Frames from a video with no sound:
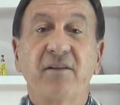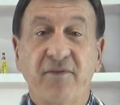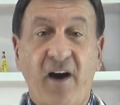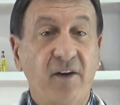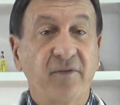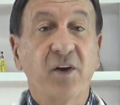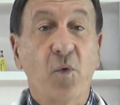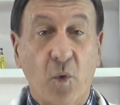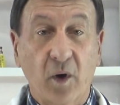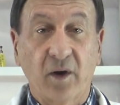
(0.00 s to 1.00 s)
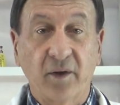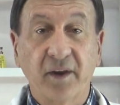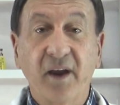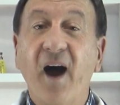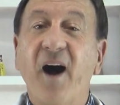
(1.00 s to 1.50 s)
evolving
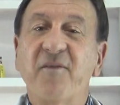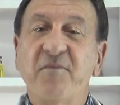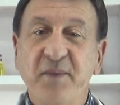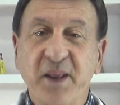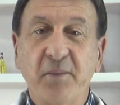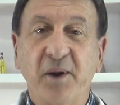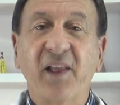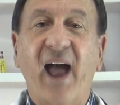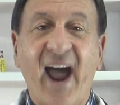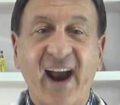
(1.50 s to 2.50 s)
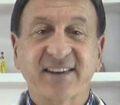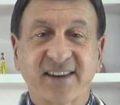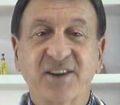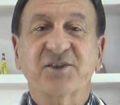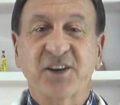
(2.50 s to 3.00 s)
world of minimal access